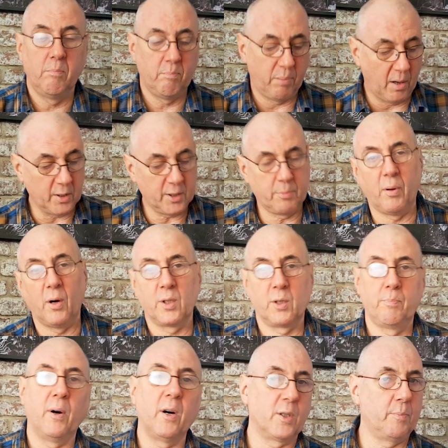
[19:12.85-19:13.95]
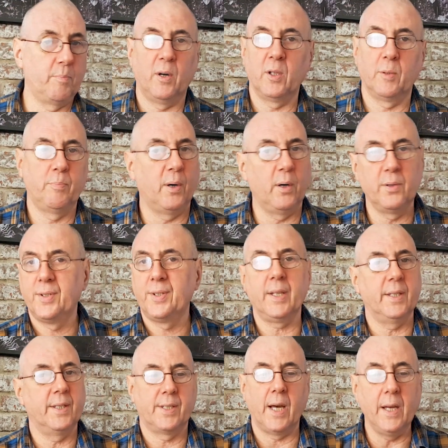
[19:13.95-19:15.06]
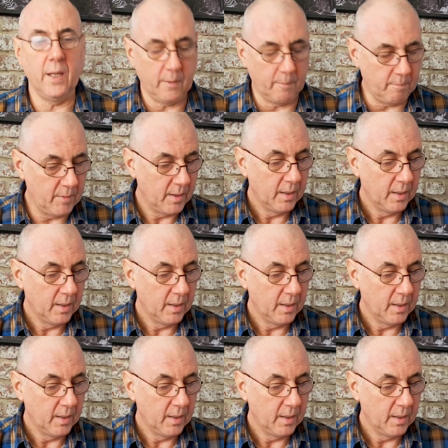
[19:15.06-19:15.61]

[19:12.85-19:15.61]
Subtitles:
Pods, sick of the sight of them.